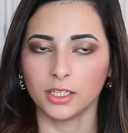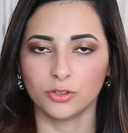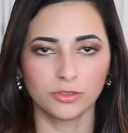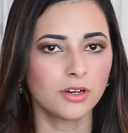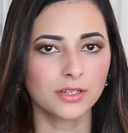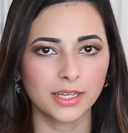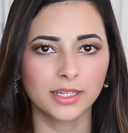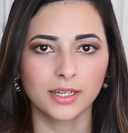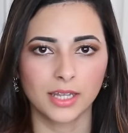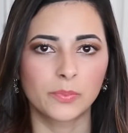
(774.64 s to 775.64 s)
you're not
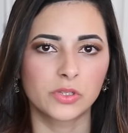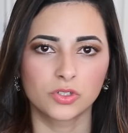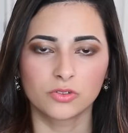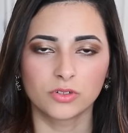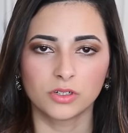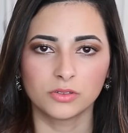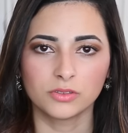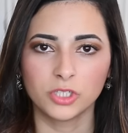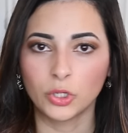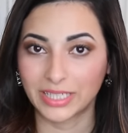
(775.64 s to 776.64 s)
getting an
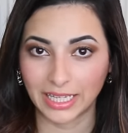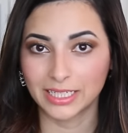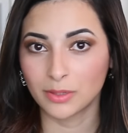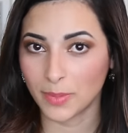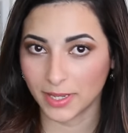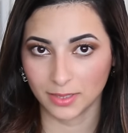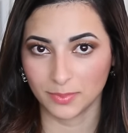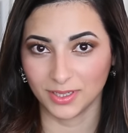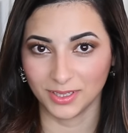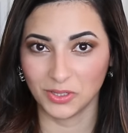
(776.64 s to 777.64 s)
epidural, you're getting a
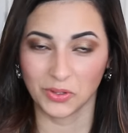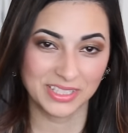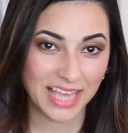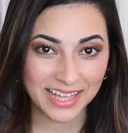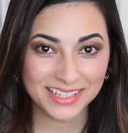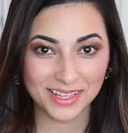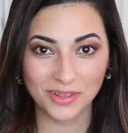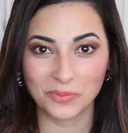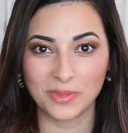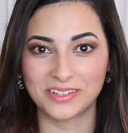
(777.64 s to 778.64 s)
baby. You're 10
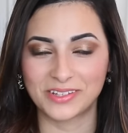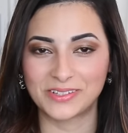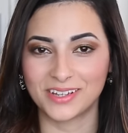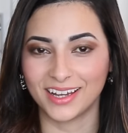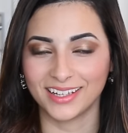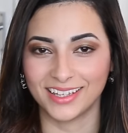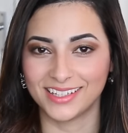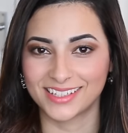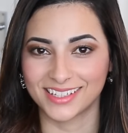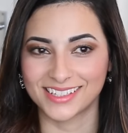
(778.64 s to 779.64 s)
centimeters
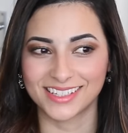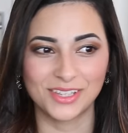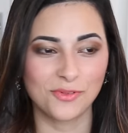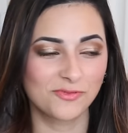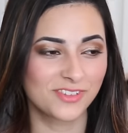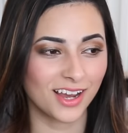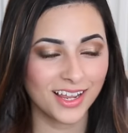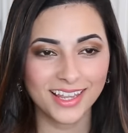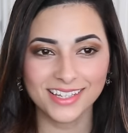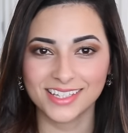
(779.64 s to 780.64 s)
dilated. You've
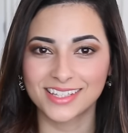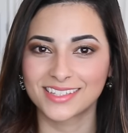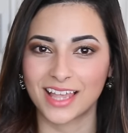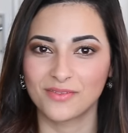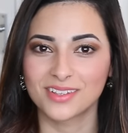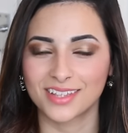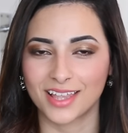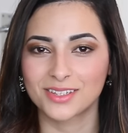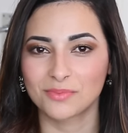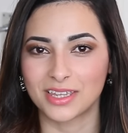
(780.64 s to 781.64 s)
dilated 7
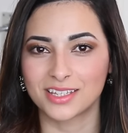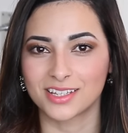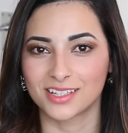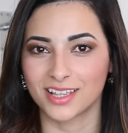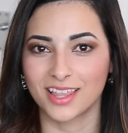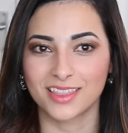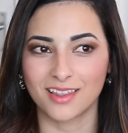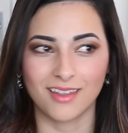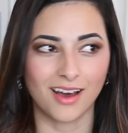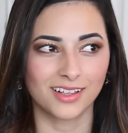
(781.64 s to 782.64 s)
centimeters in
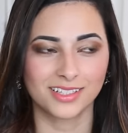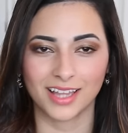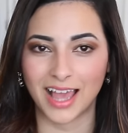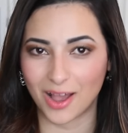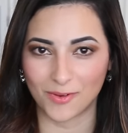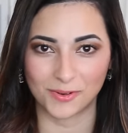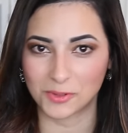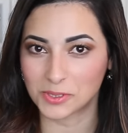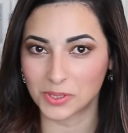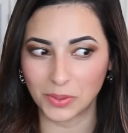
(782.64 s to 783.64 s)
the last hour
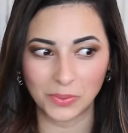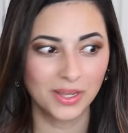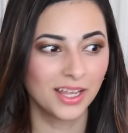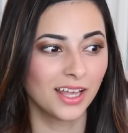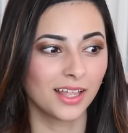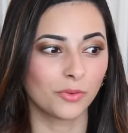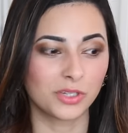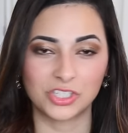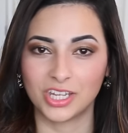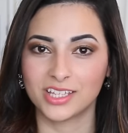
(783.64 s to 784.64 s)
or so, which